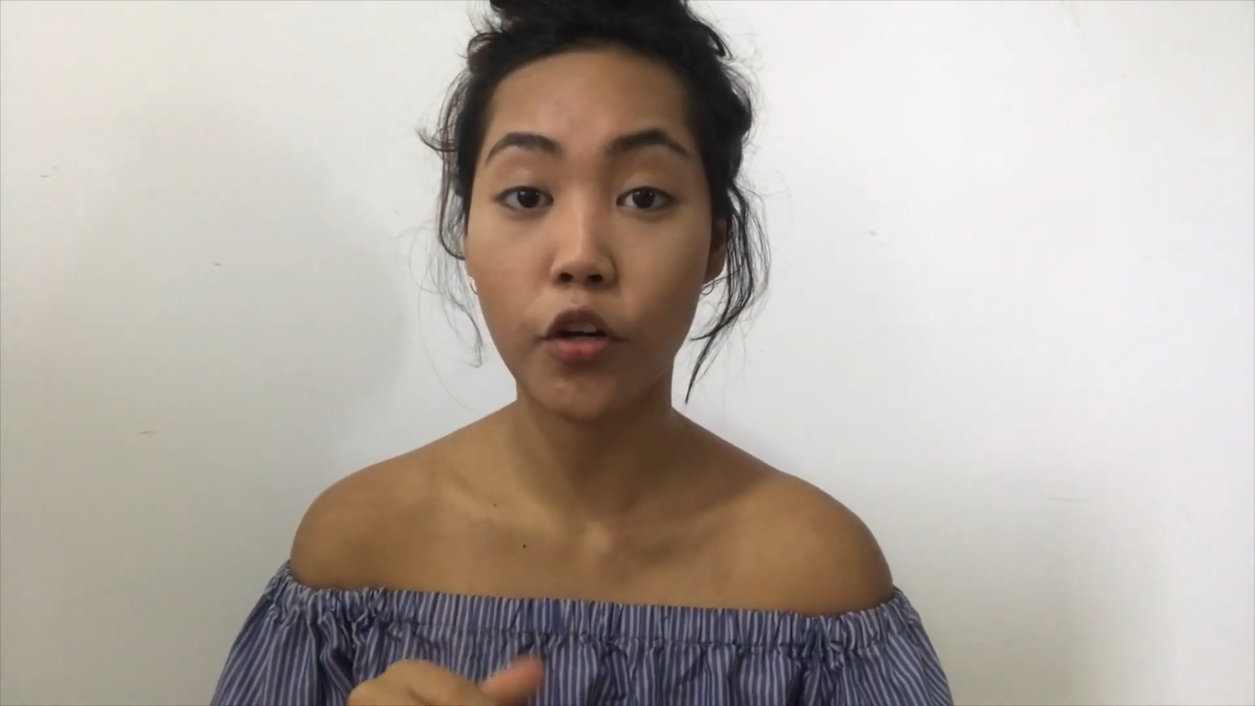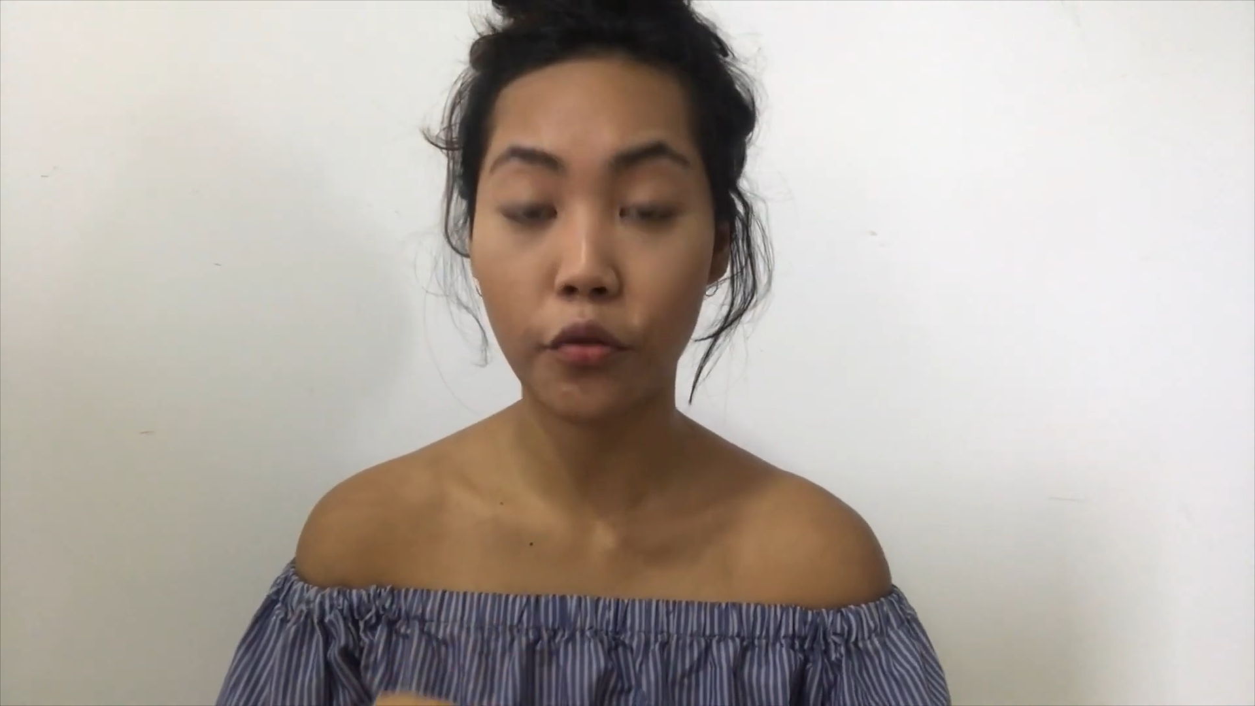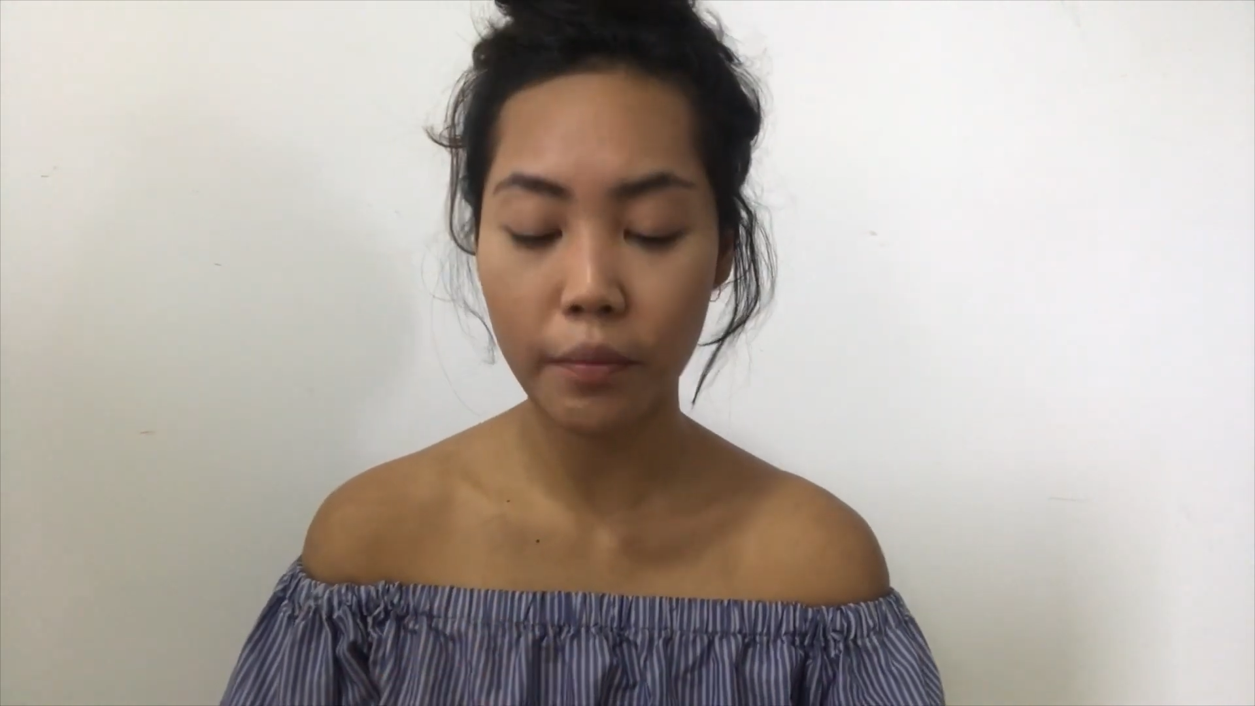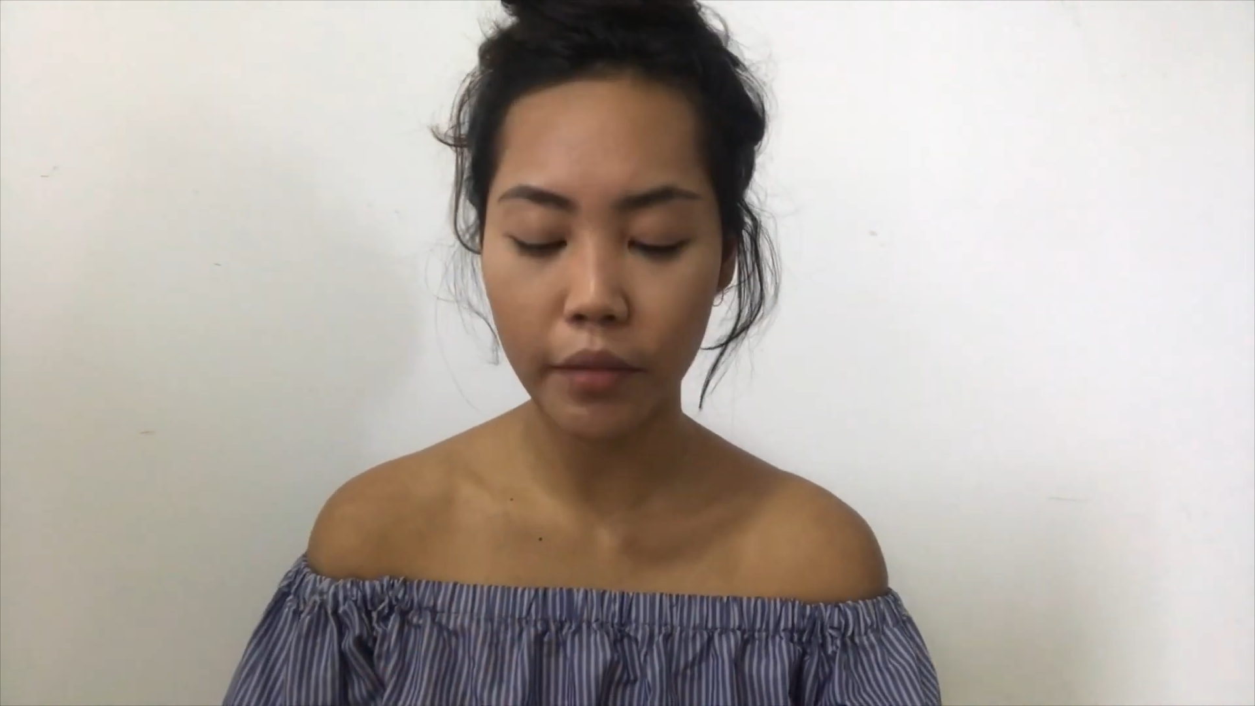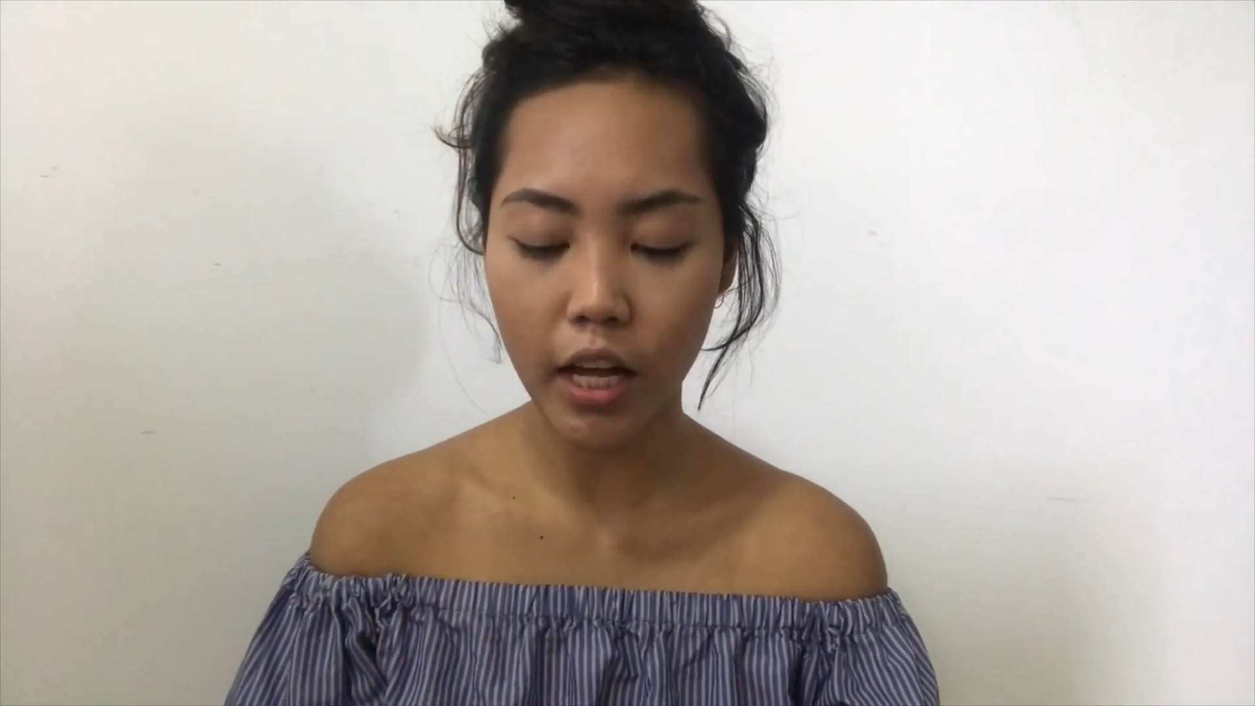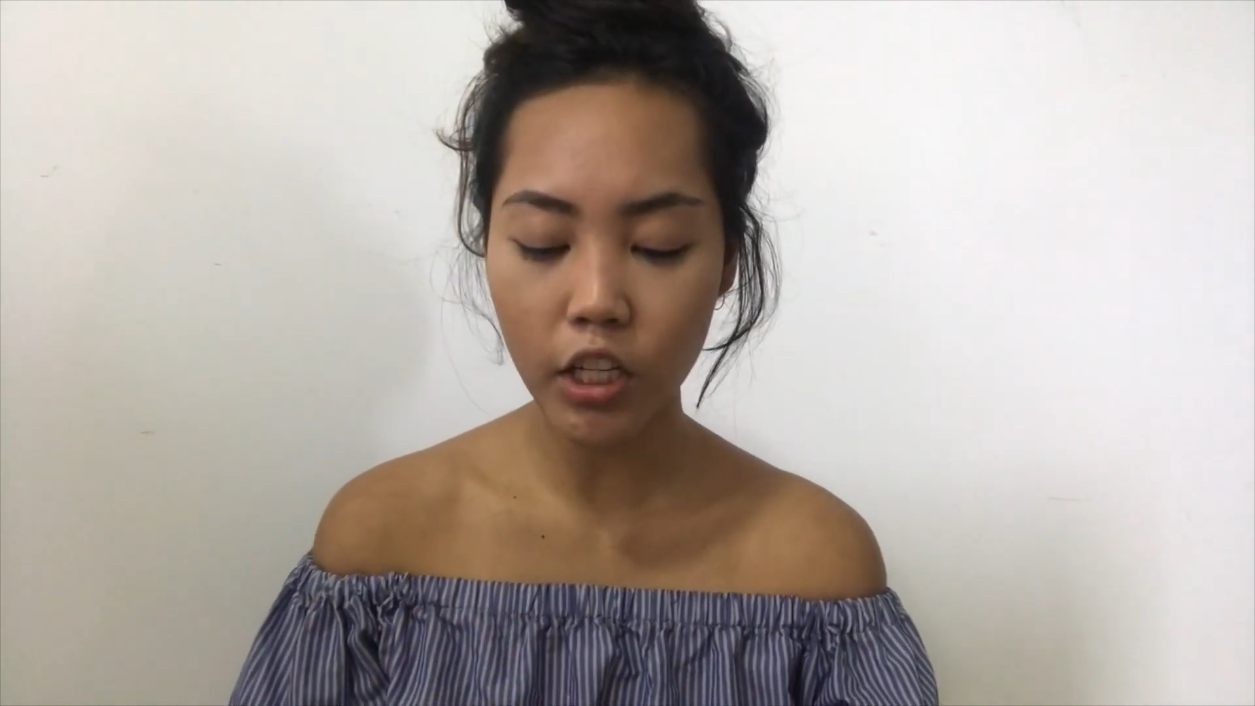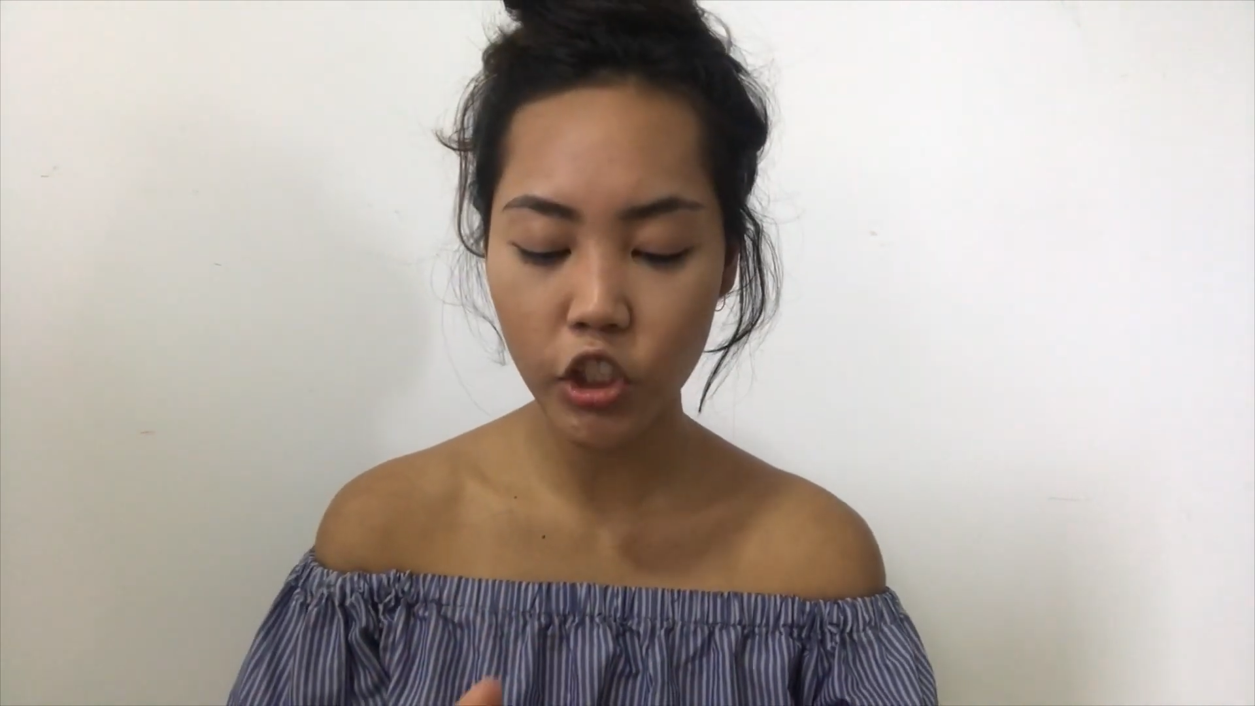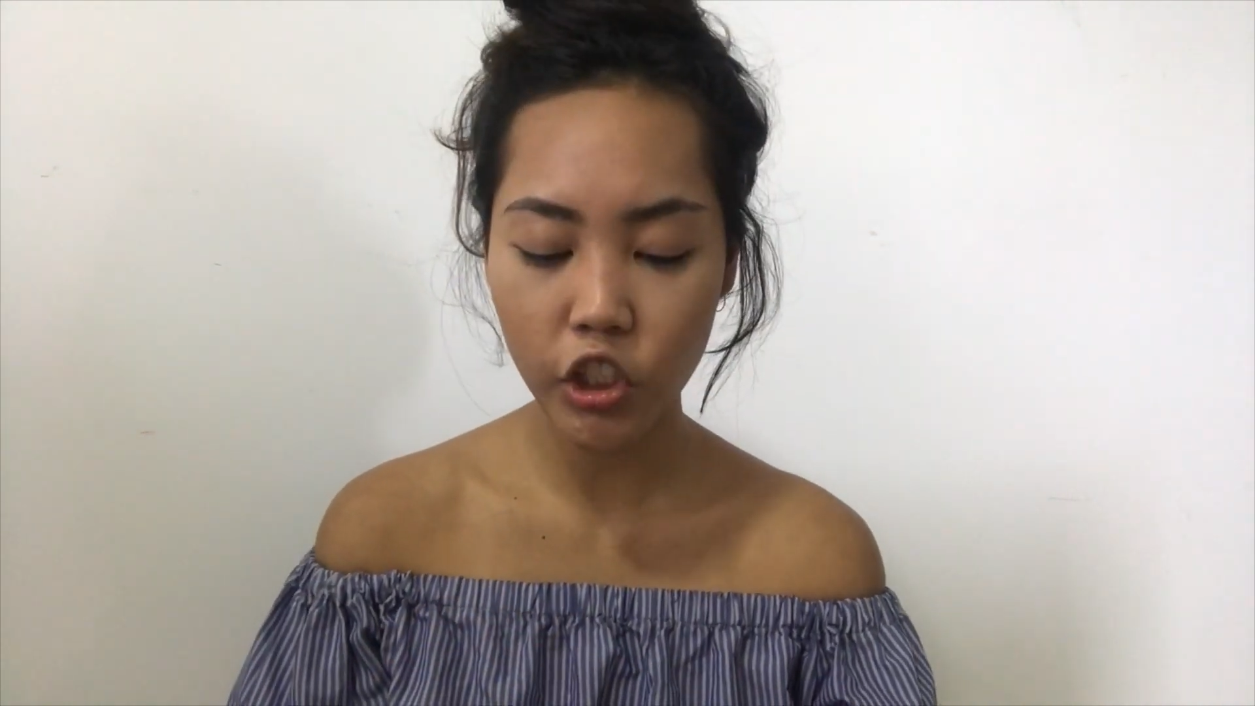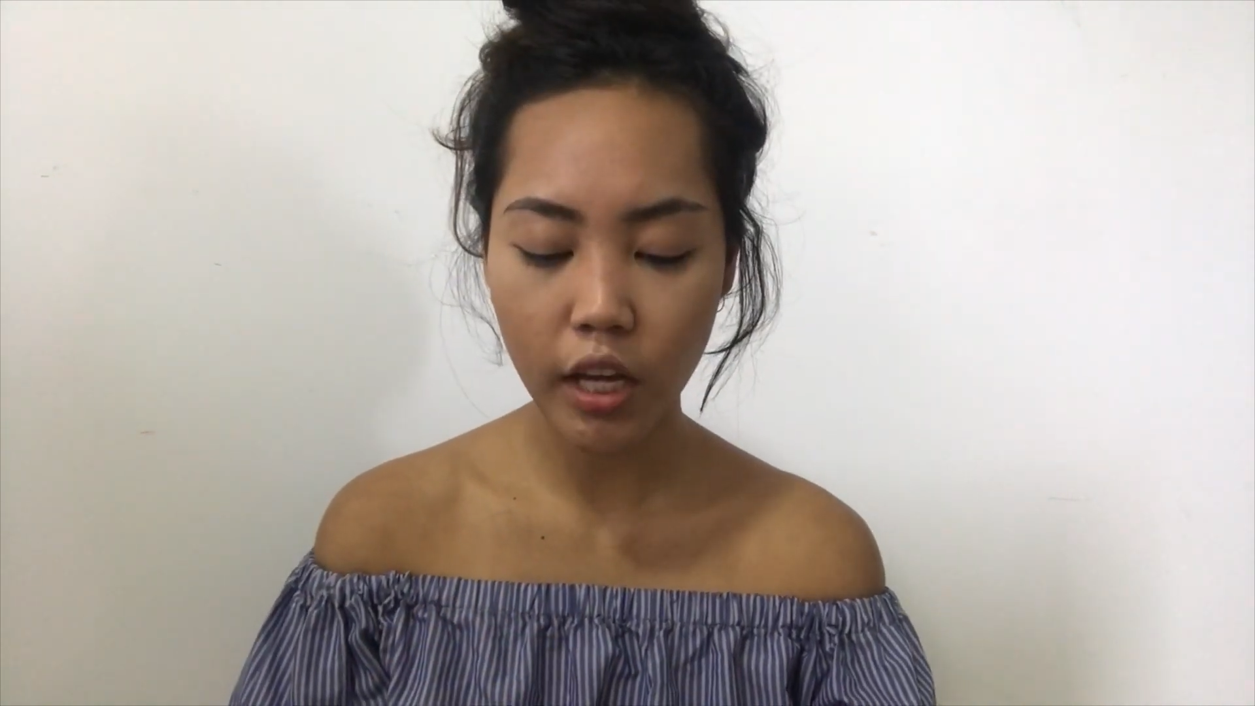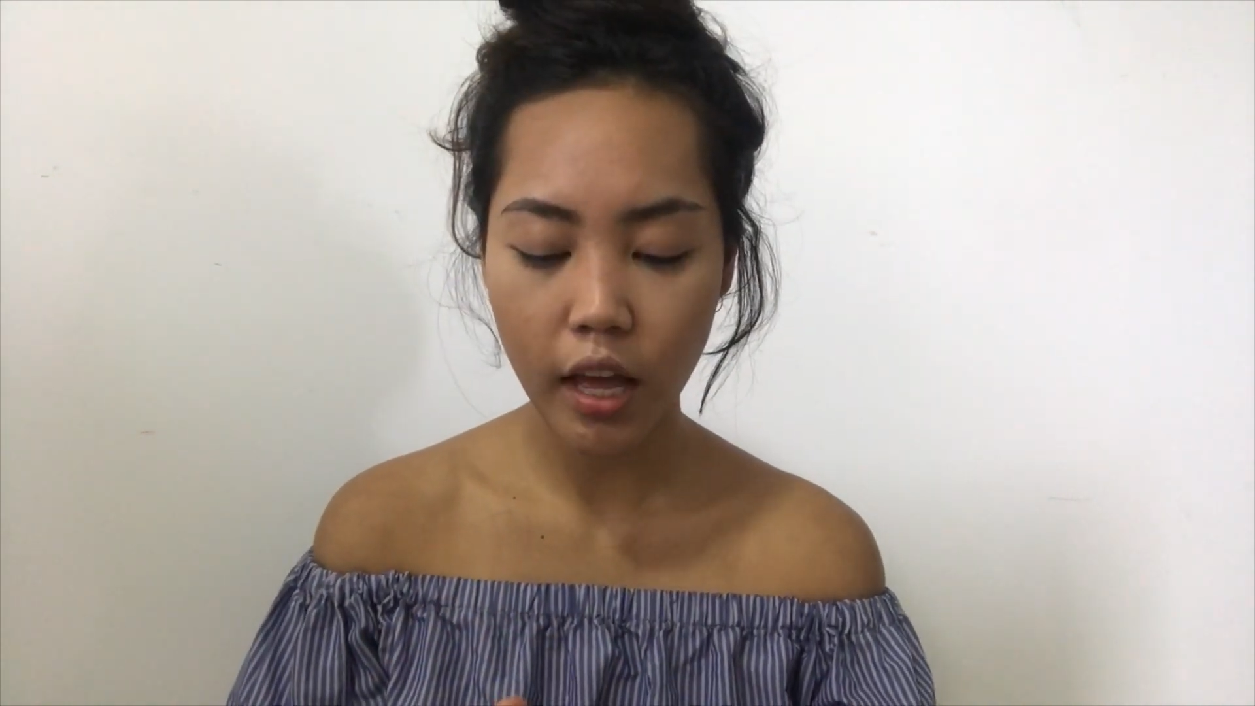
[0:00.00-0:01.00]
cream
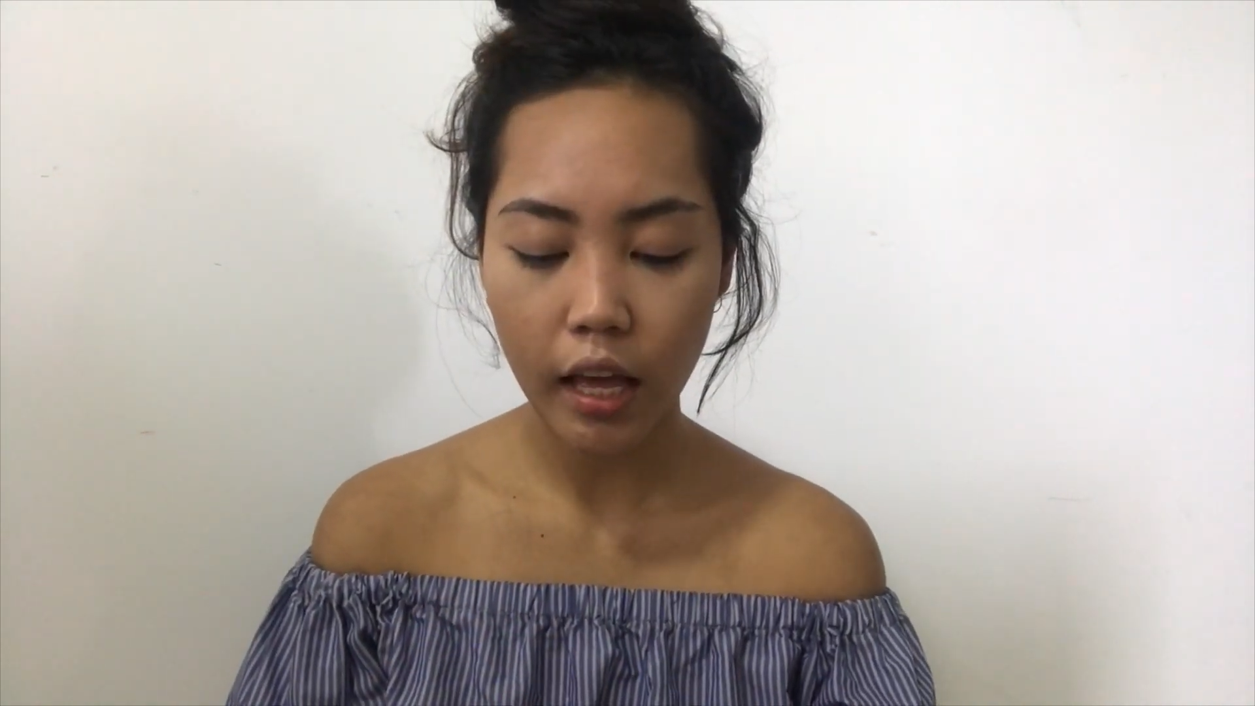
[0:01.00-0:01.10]
blush.